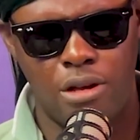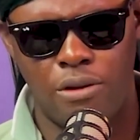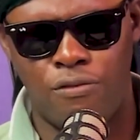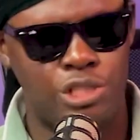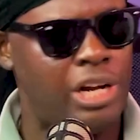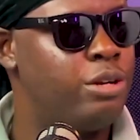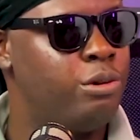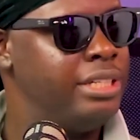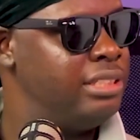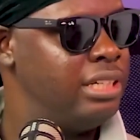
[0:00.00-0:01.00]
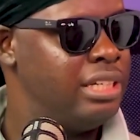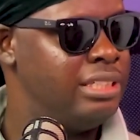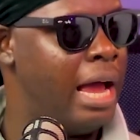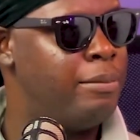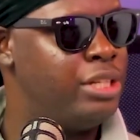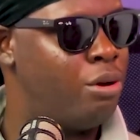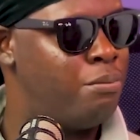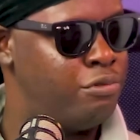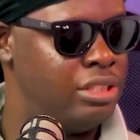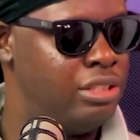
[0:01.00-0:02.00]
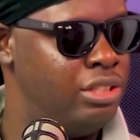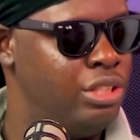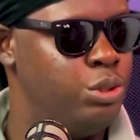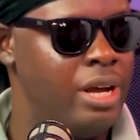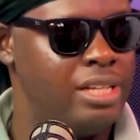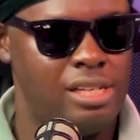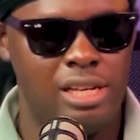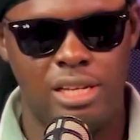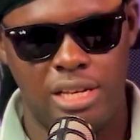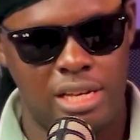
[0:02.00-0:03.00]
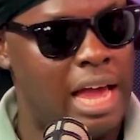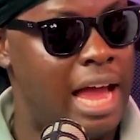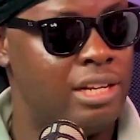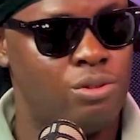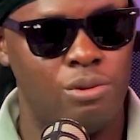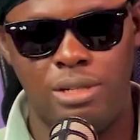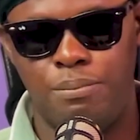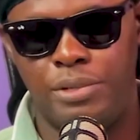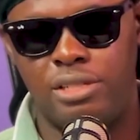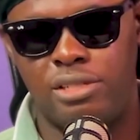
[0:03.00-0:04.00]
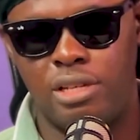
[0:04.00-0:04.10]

foreshadowing their meet-up with the USA at this Olympics.